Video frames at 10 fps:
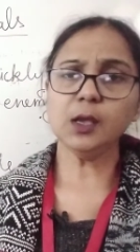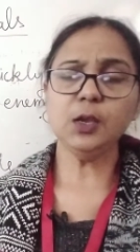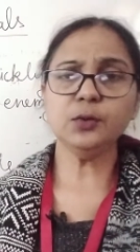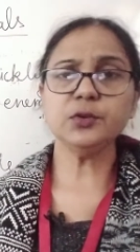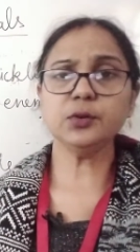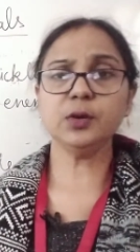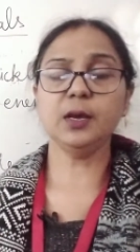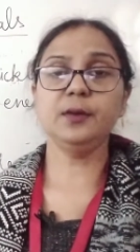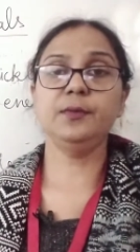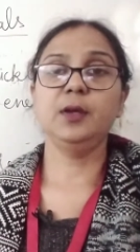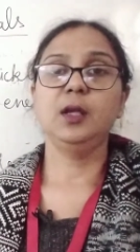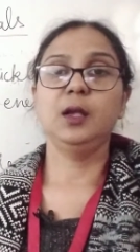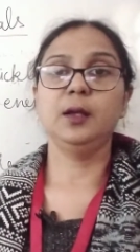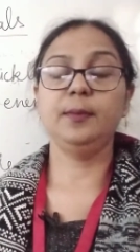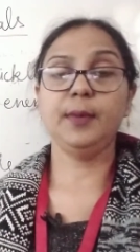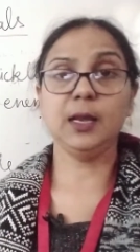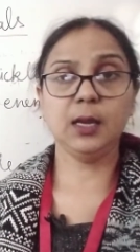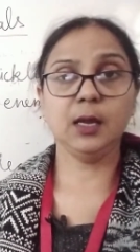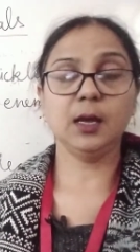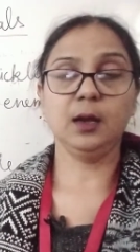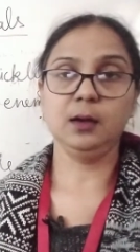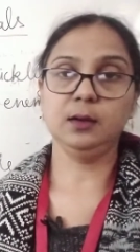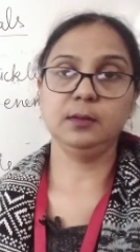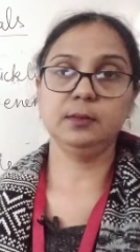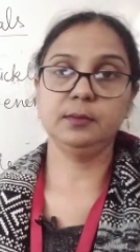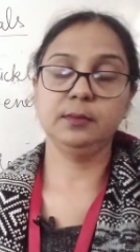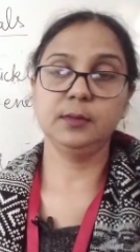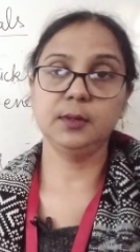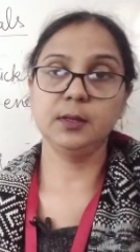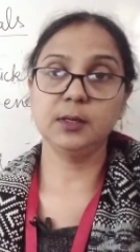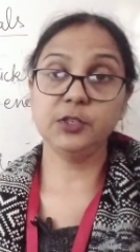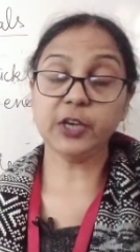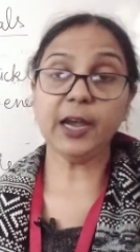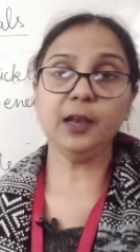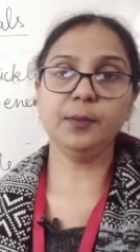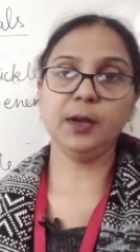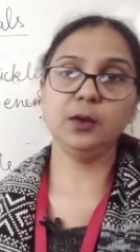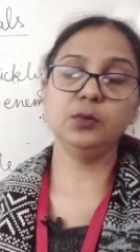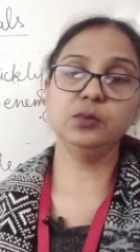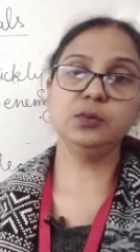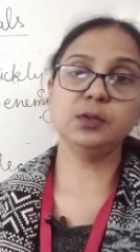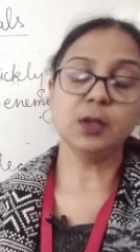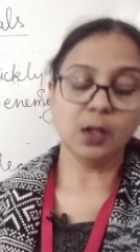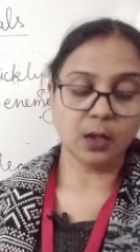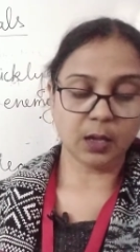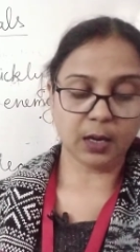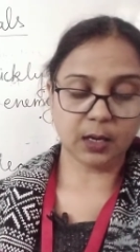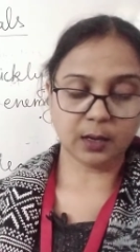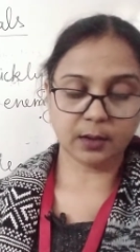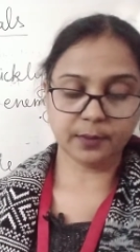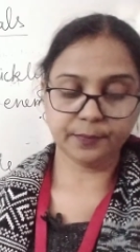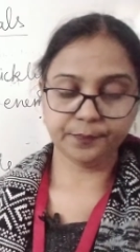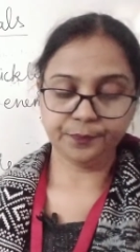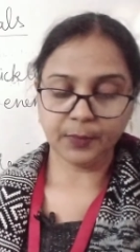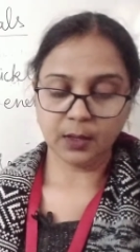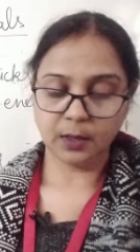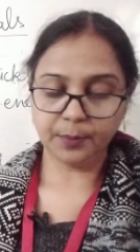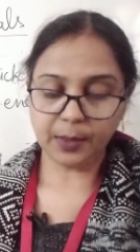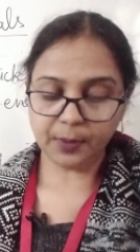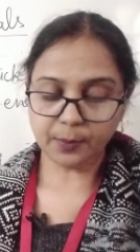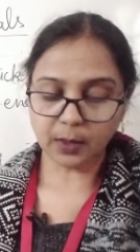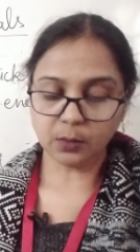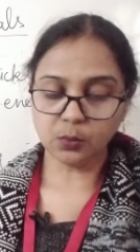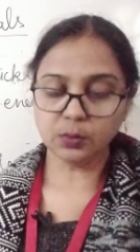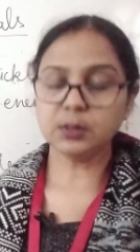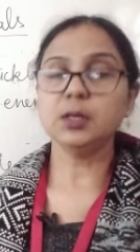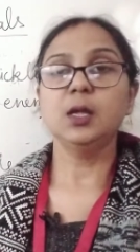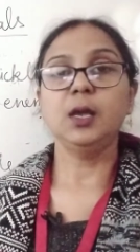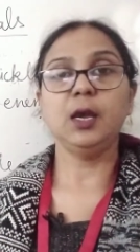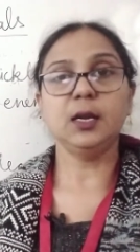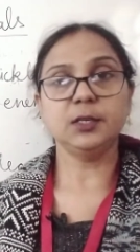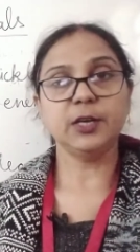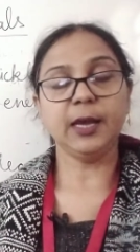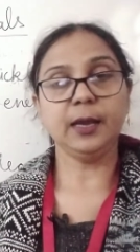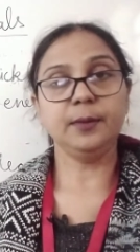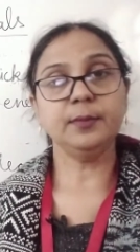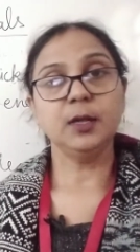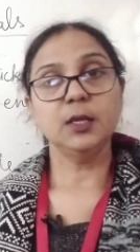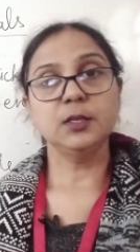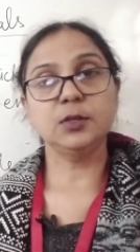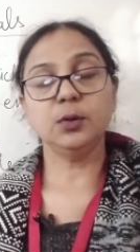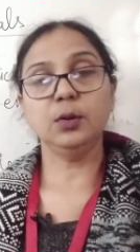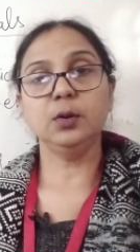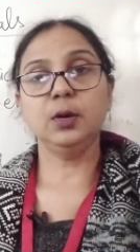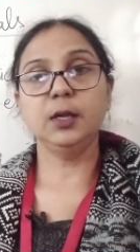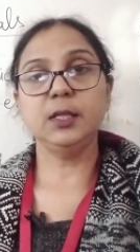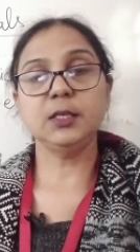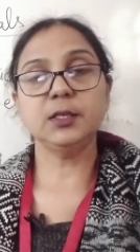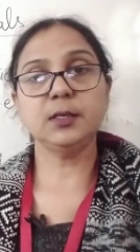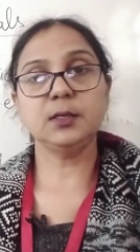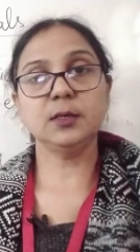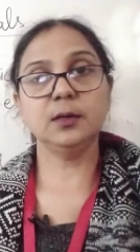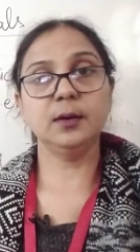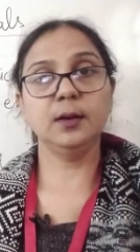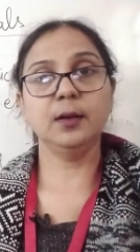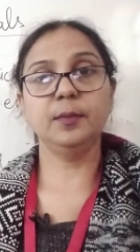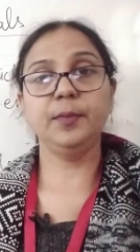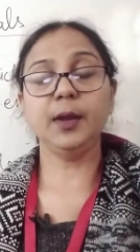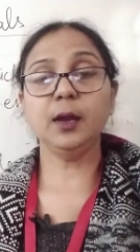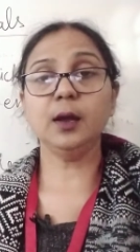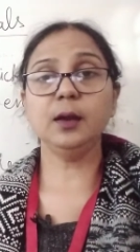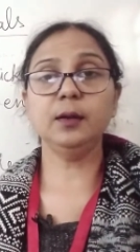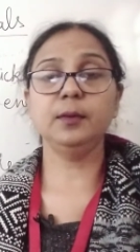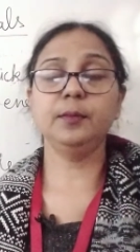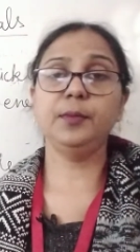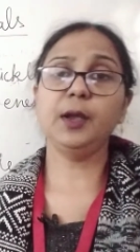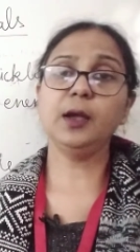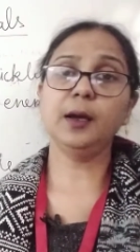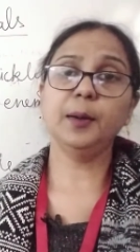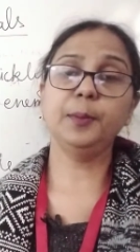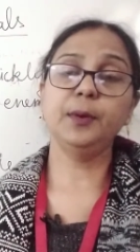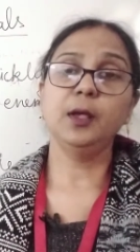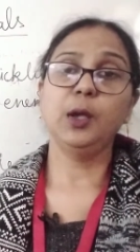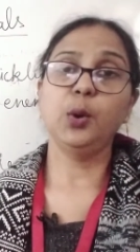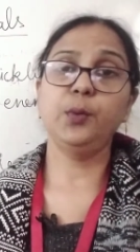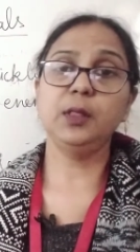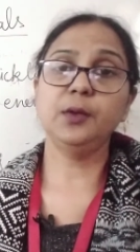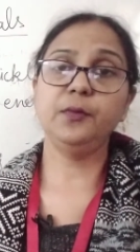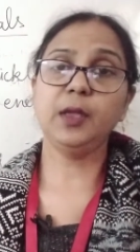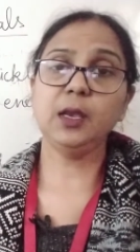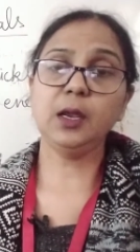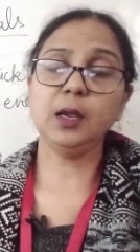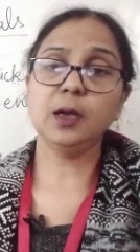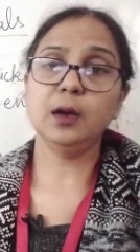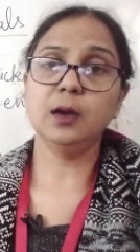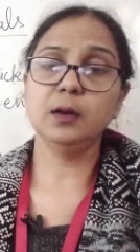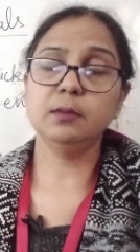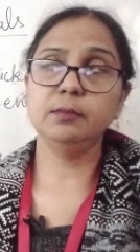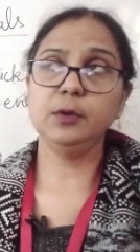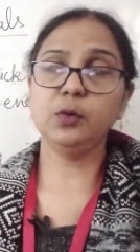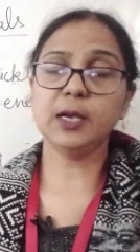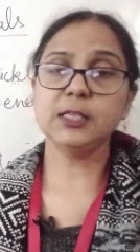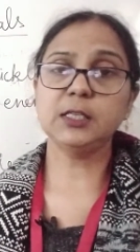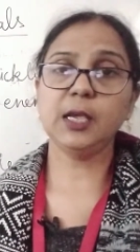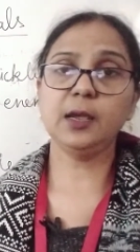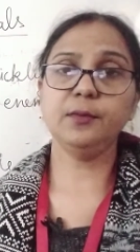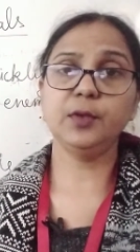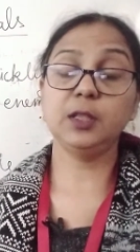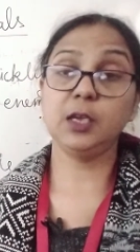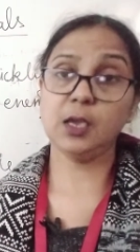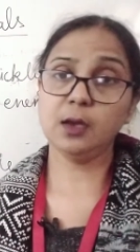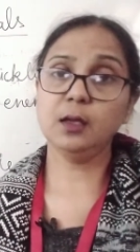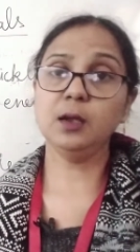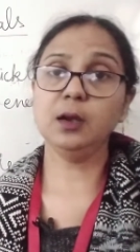used to give many child mongoose, in a baby mongoose in a time. So they just bring up with the very you can say with care